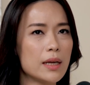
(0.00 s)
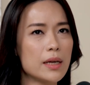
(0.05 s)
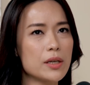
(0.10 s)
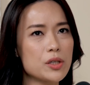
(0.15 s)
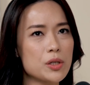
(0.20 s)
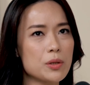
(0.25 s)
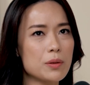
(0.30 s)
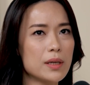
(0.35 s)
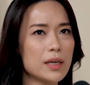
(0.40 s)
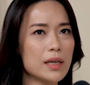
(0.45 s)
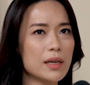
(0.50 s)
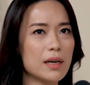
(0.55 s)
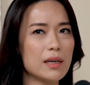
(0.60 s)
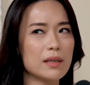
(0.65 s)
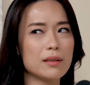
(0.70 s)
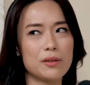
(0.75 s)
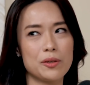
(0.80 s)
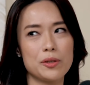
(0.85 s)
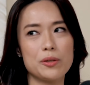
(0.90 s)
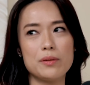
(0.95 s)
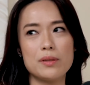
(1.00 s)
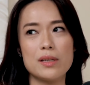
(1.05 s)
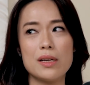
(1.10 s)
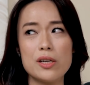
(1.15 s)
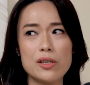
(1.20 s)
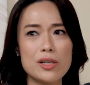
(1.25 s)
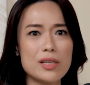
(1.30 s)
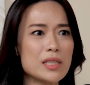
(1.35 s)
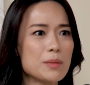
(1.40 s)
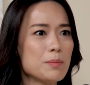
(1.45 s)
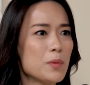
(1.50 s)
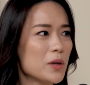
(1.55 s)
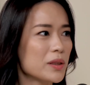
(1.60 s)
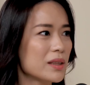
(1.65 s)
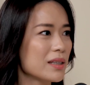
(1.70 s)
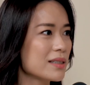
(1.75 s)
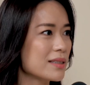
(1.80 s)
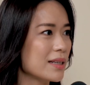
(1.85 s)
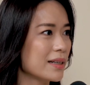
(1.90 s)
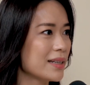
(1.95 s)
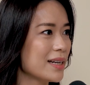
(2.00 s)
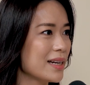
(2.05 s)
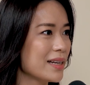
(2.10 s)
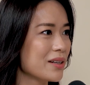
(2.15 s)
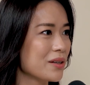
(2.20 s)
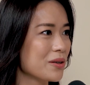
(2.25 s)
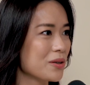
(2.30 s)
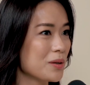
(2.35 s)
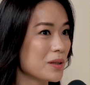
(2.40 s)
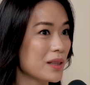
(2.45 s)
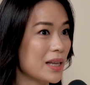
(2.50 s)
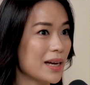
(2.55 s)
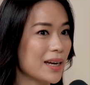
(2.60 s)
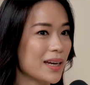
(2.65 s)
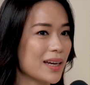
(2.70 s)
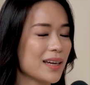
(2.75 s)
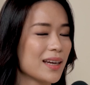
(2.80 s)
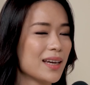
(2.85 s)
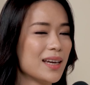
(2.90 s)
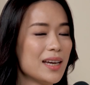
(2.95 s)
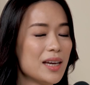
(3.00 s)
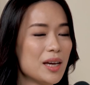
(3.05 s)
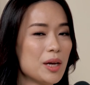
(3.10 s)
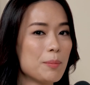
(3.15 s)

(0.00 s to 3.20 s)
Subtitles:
Like, should I, just small things like that, like,